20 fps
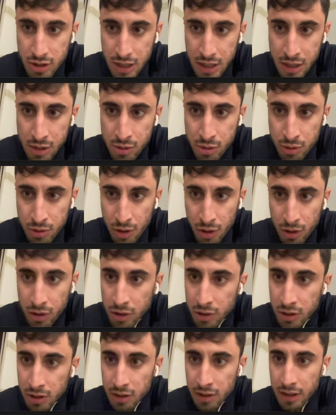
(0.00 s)
into the
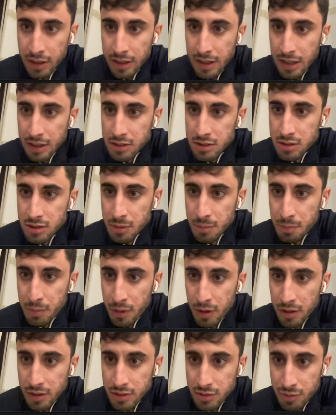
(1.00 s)
oracle and gets the
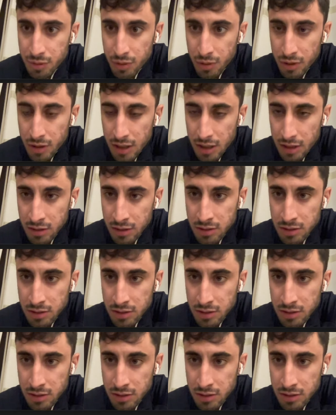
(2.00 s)
price for that